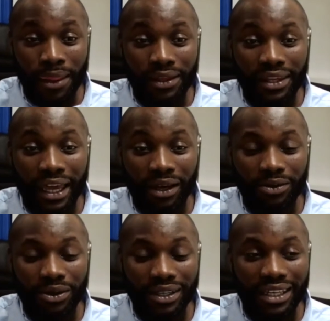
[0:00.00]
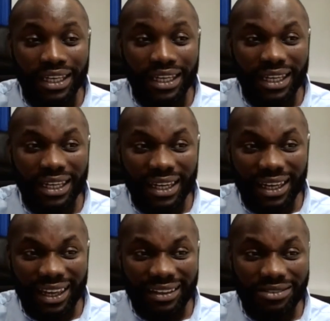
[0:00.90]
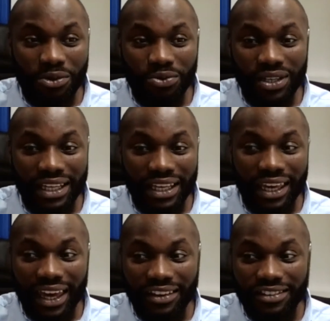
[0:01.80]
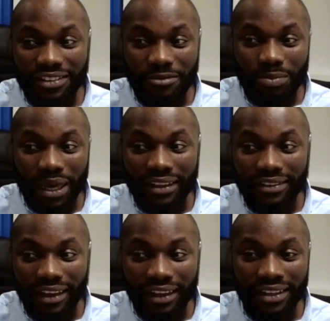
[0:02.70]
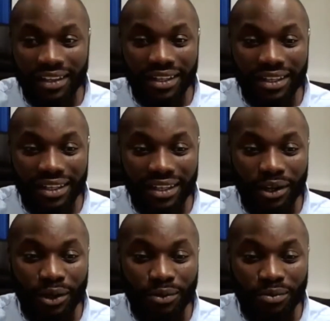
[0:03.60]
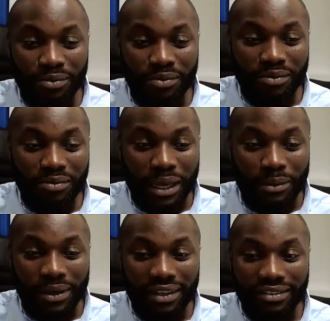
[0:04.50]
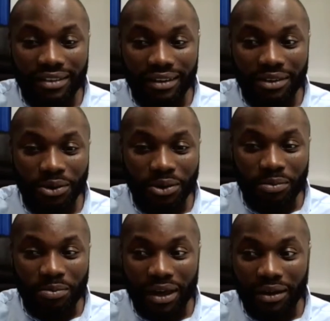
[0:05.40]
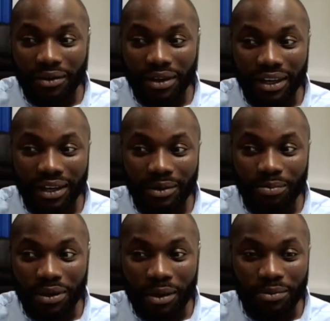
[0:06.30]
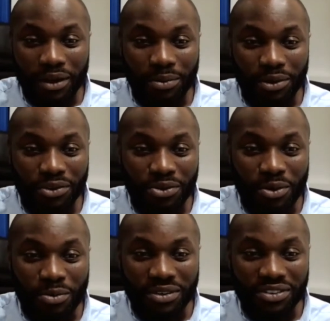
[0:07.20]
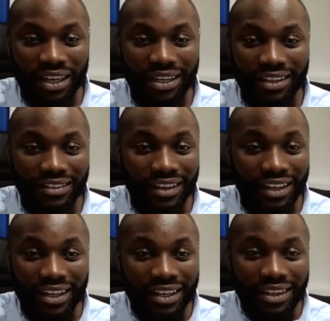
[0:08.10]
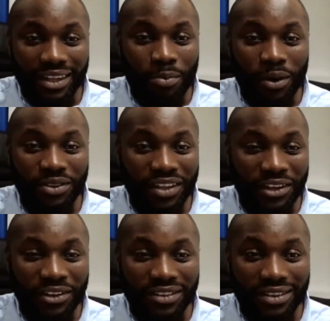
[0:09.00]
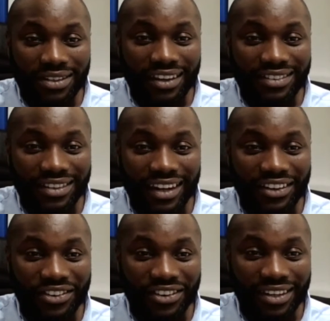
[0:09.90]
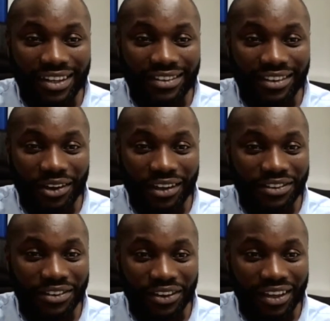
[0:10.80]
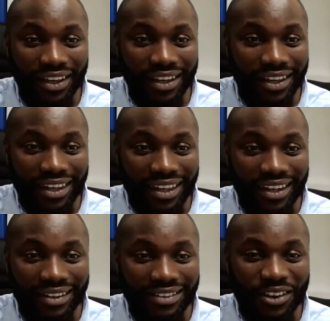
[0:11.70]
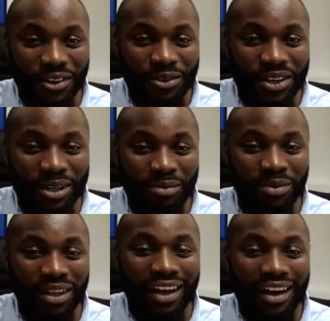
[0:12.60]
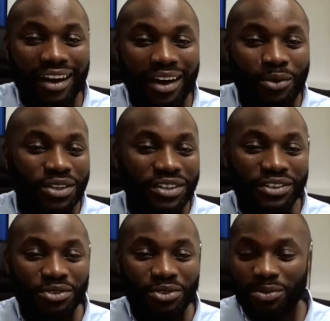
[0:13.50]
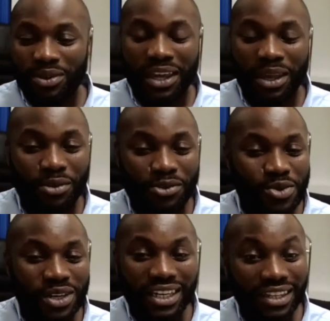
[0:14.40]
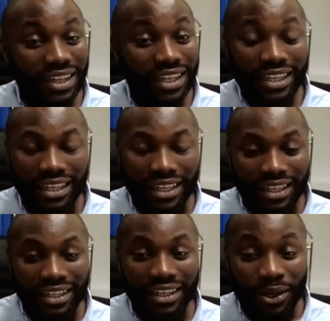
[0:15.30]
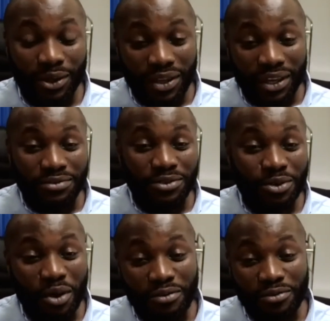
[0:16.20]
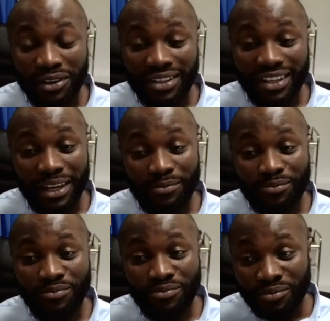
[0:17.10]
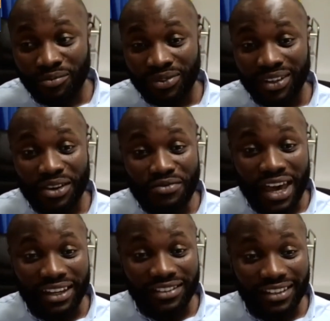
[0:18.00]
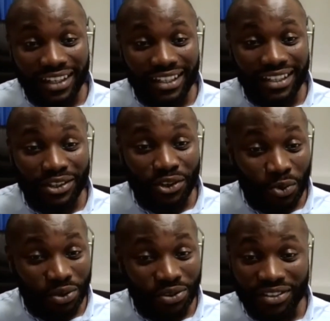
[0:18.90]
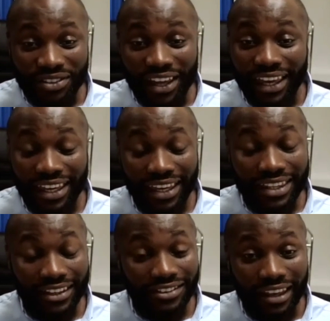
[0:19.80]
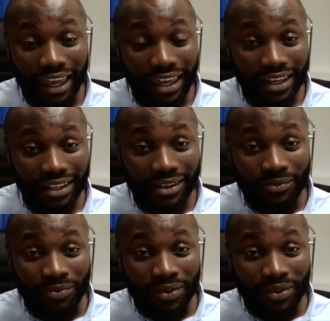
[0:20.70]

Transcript: Now, it's not really a case of better, you know, maybe it's like you comparing a BMW to a Mercedes. They'll both get you to the destination you need to get to, you know, so I wouldn't discriminate between either. You know, if you're offered a vaccine and you want to take it, then take it.